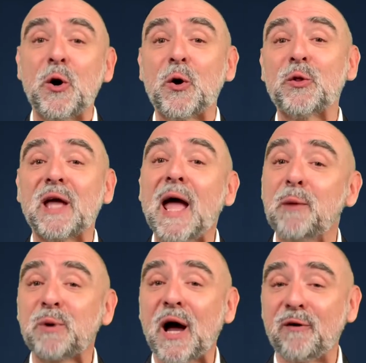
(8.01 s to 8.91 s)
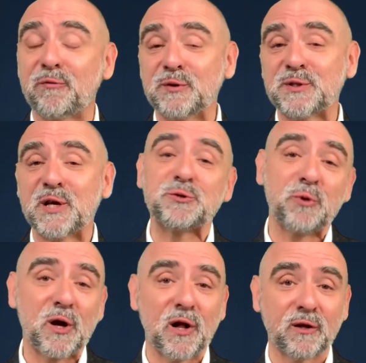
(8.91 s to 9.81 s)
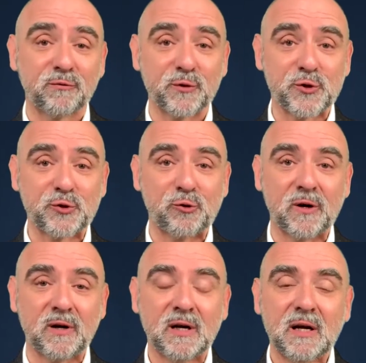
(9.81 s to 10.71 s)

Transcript: or the CAMP Conference as we call it for short.